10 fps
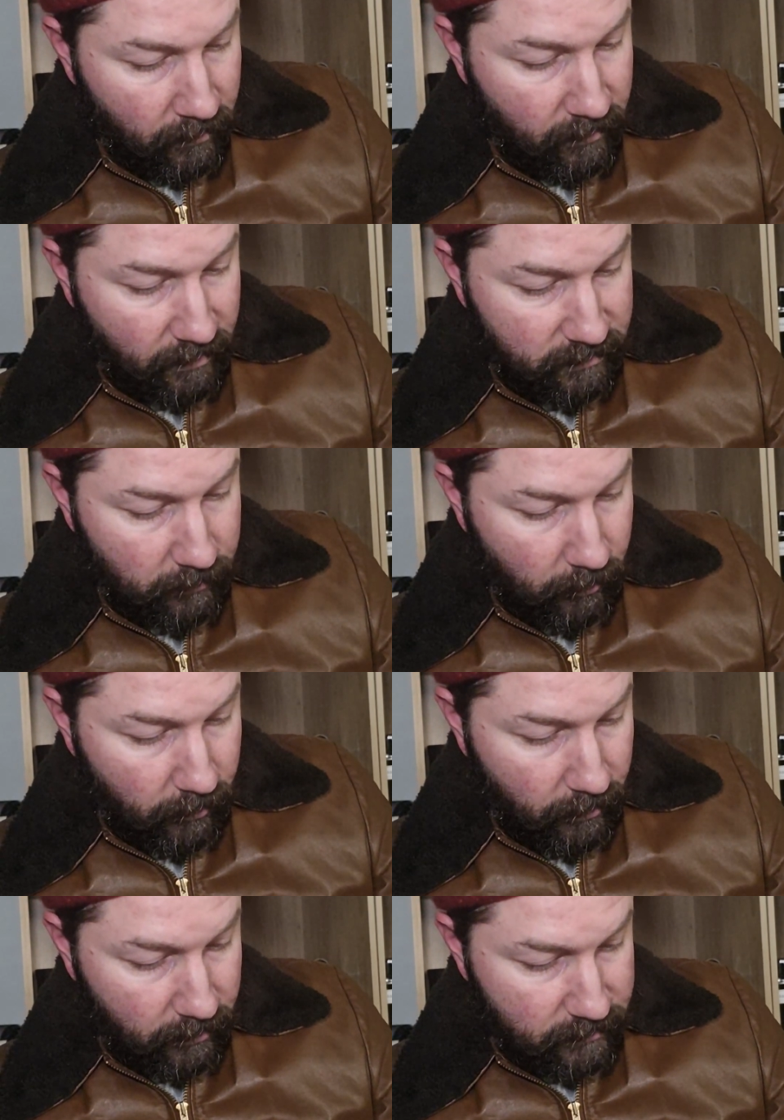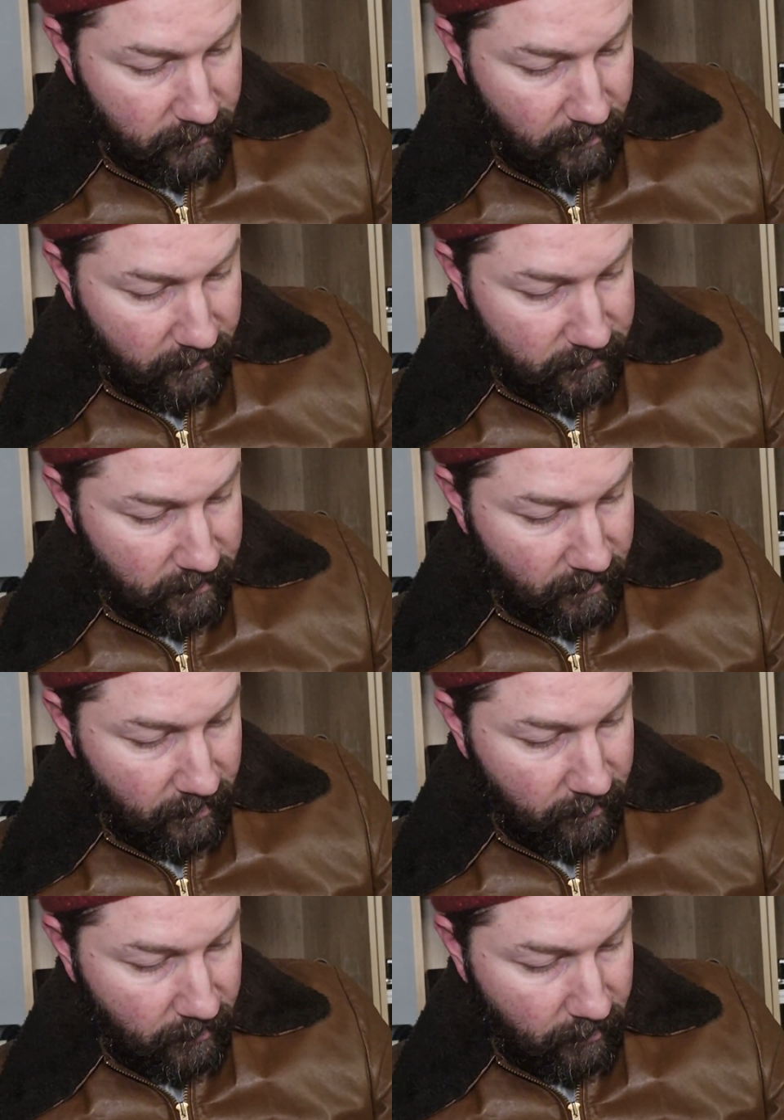Casamorati
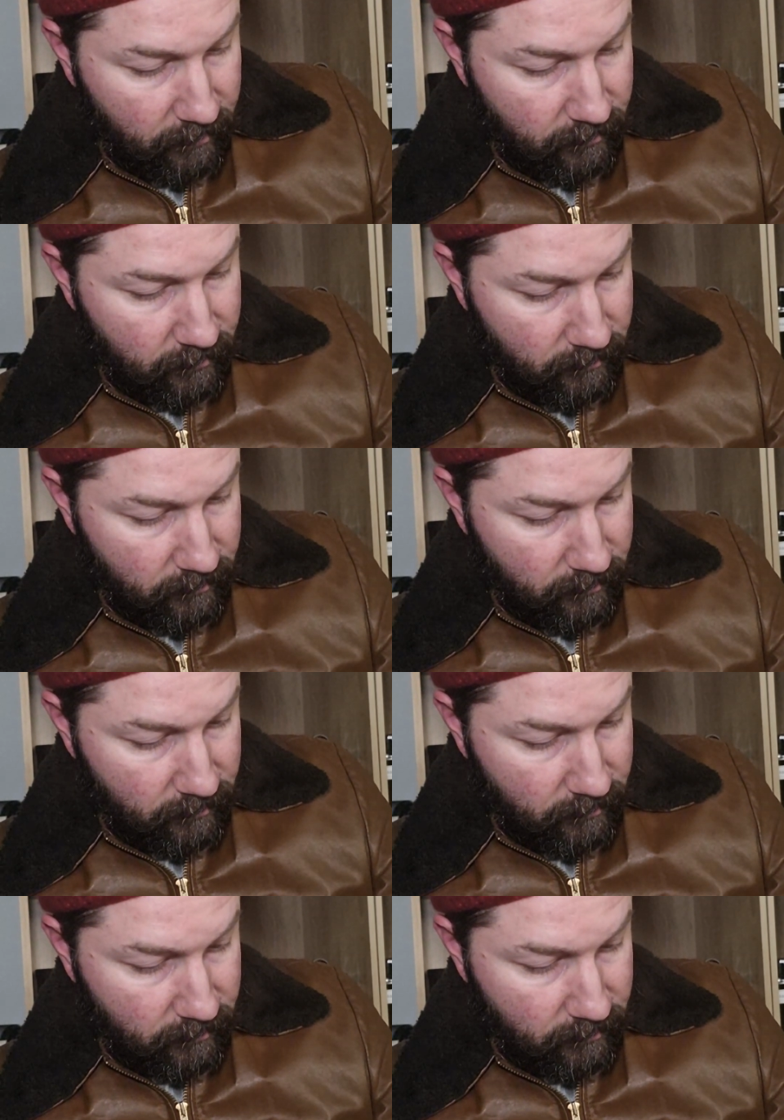1888